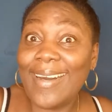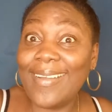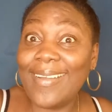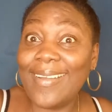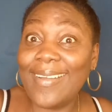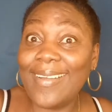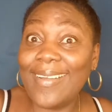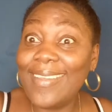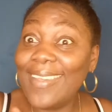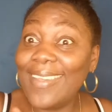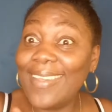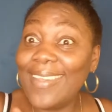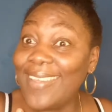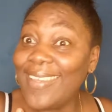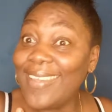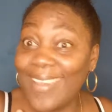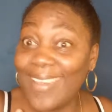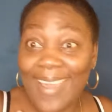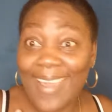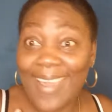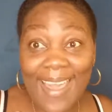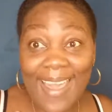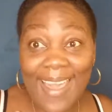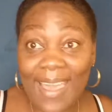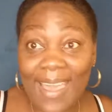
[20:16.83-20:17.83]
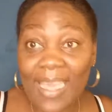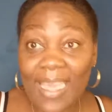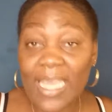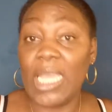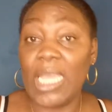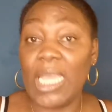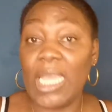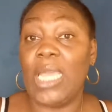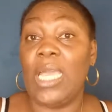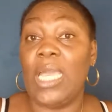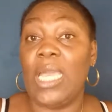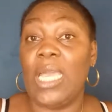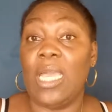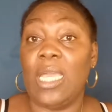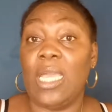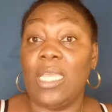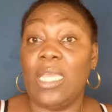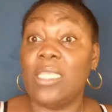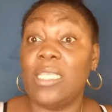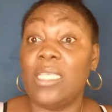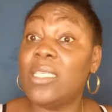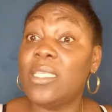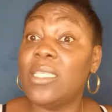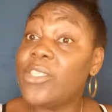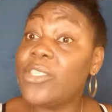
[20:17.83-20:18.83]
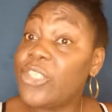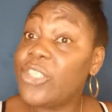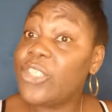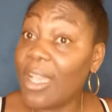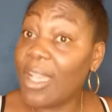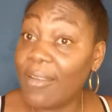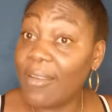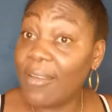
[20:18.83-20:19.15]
Yeah. You see the truth